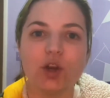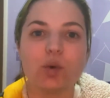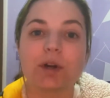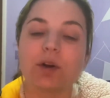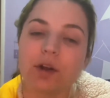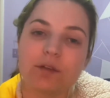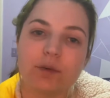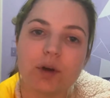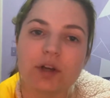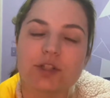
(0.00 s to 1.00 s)
We're going
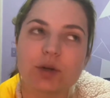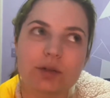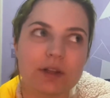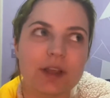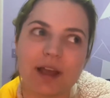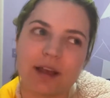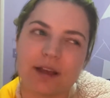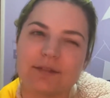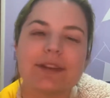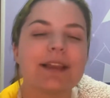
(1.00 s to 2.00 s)
for a total
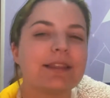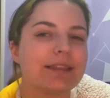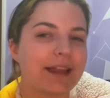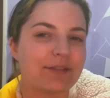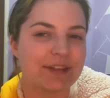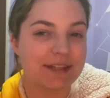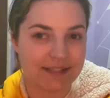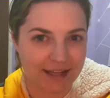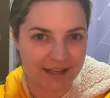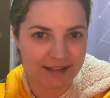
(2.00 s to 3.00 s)
of 11
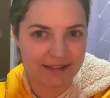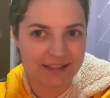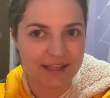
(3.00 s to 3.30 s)
days,